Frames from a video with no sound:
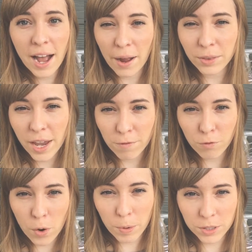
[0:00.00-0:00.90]
I only have
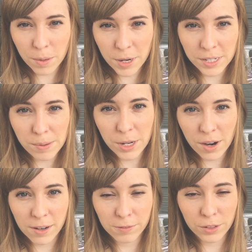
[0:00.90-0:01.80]
4 books on my
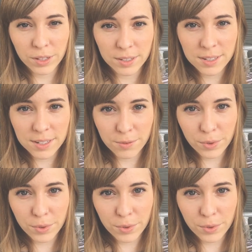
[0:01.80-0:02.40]
TBR for this